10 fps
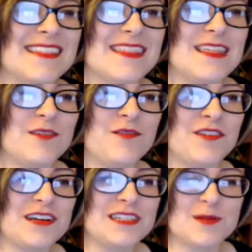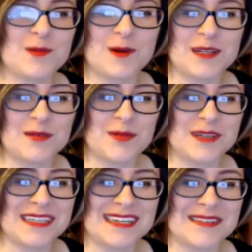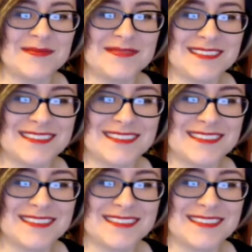The first Portal Prom.